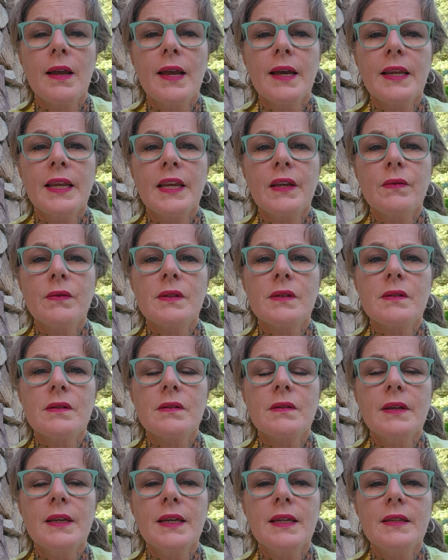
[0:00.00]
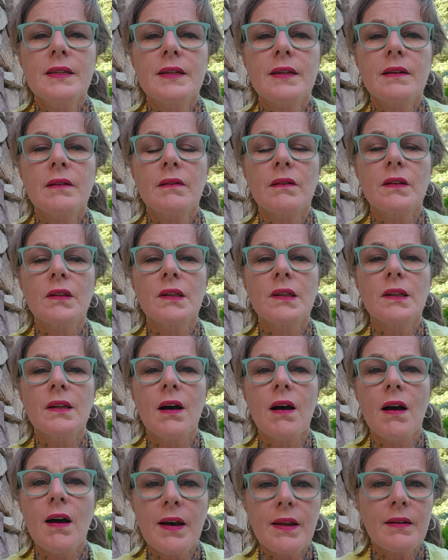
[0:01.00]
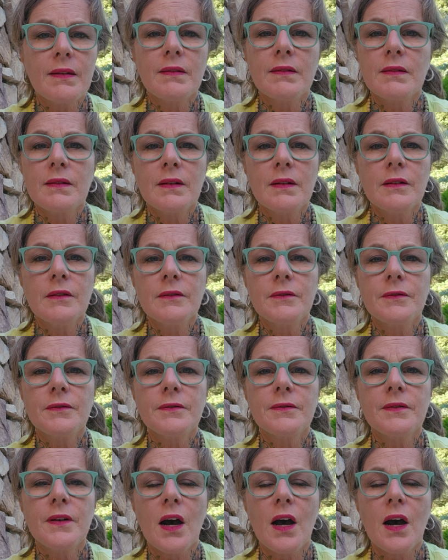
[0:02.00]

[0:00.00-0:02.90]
And he did a lot of